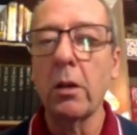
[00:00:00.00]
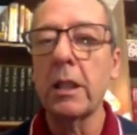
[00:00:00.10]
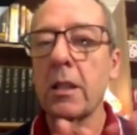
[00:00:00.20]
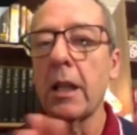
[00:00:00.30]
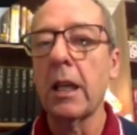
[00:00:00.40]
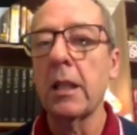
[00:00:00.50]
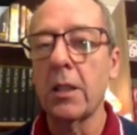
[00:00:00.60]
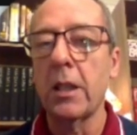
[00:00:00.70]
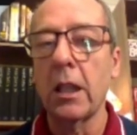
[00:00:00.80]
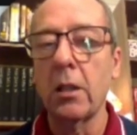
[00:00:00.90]
I won't go into
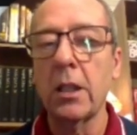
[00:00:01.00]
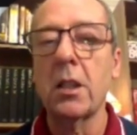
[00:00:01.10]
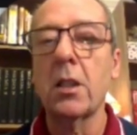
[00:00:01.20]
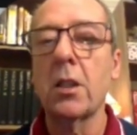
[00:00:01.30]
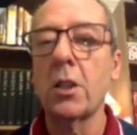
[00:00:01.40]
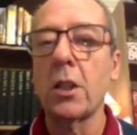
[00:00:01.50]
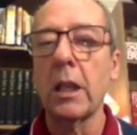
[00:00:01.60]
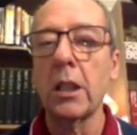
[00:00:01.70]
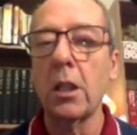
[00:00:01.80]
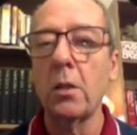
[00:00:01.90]
that in this video. This is
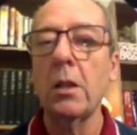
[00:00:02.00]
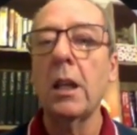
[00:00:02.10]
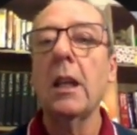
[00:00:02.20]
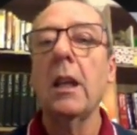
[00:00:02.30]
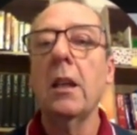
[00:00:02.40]
just showing you